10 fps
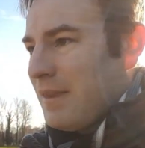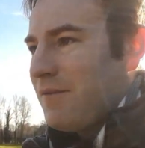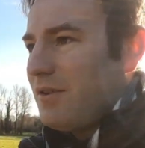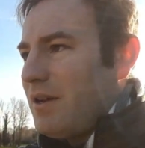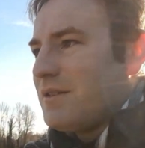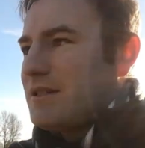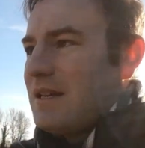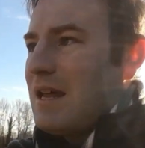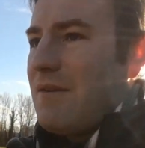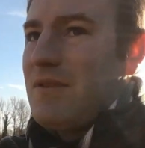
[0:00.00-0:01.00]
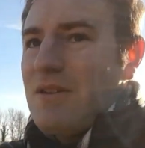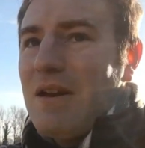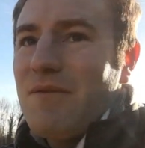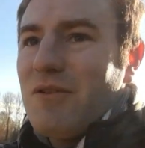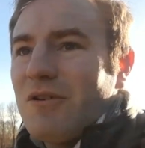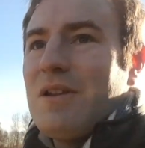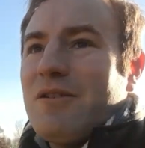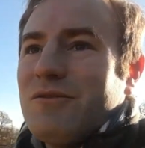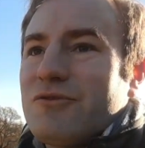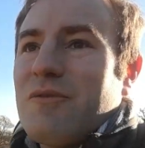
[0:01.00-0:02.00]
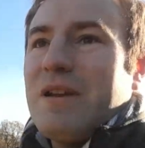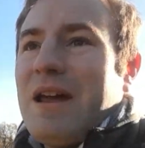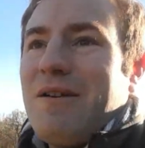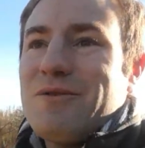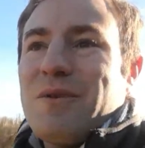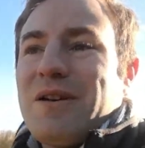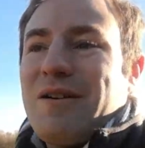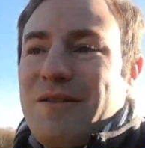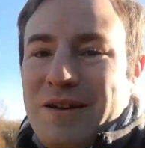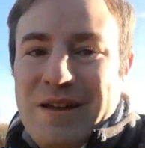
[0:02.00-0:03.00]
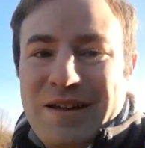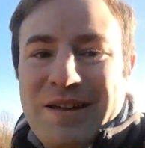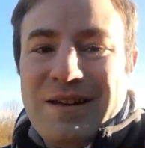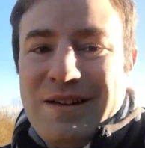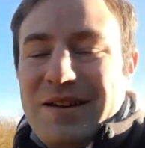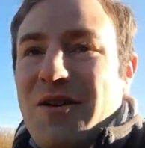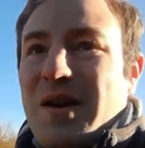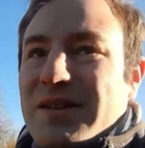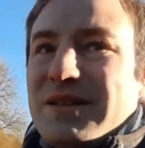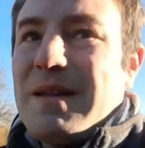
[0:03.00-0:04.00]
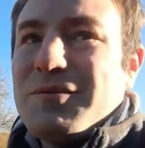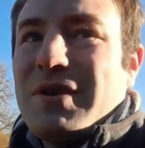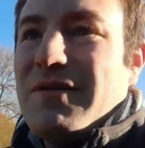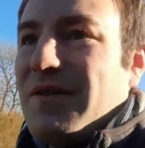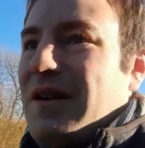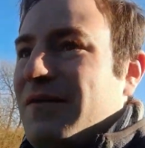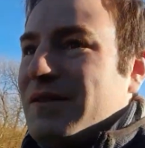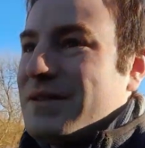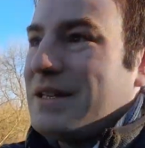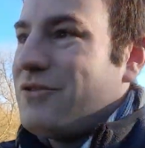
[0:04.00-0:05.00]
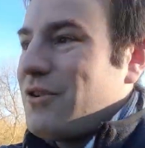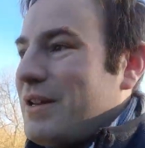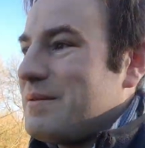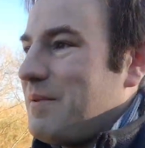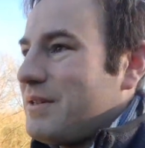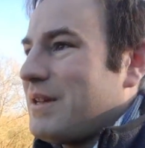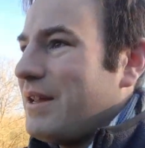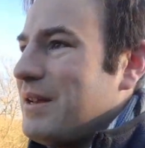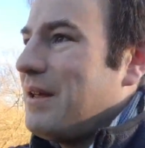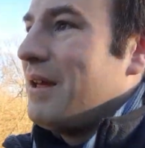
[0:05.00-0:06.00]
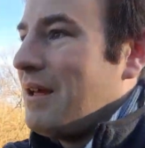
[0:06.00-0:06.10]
If you'd like to see that video, have a look at the link on screen now, so I go under the M25 and see trains passing under.